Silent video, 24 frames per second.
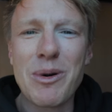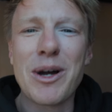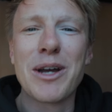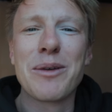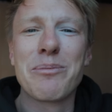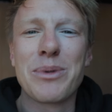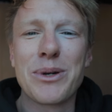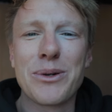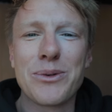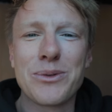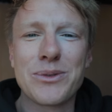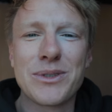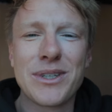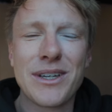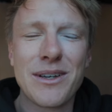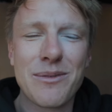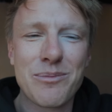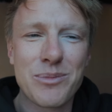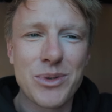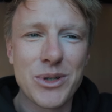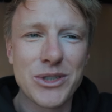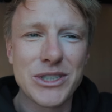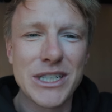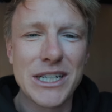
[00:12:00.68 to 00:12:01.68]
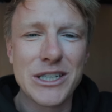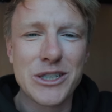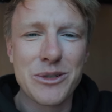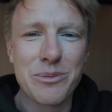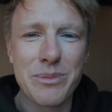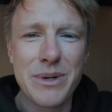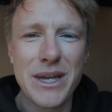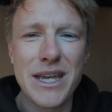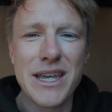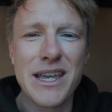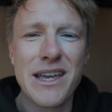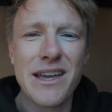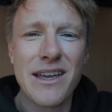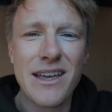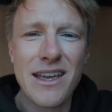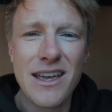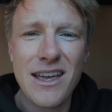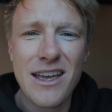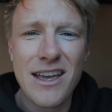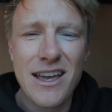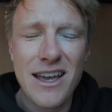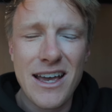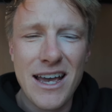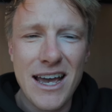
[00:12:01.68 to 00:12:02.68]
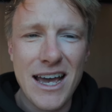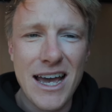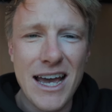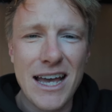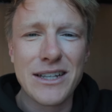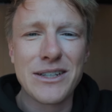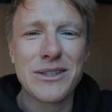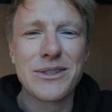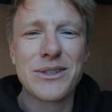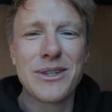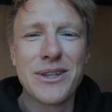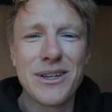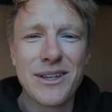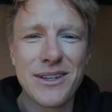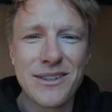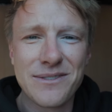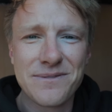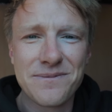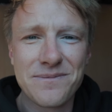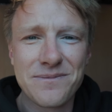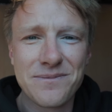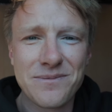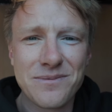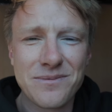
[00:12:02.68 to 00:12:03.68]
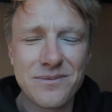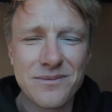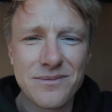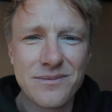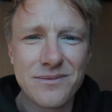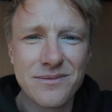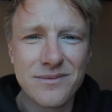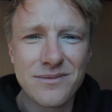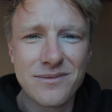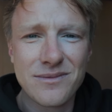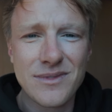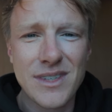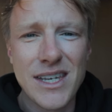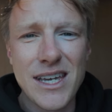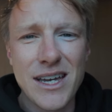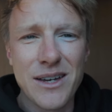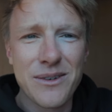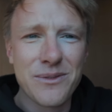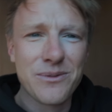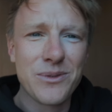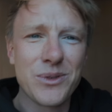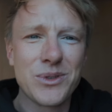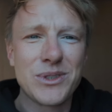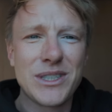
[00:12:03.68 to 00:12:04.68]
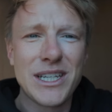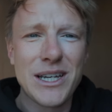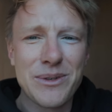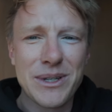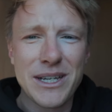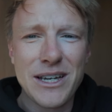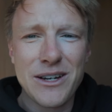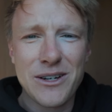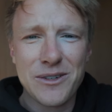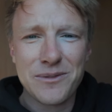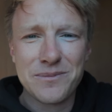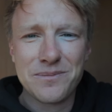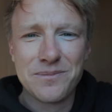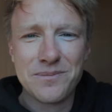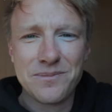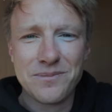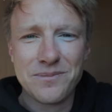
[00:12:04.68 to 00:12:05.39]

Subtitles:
bike build project should be. And yeah, we'll see how we get on.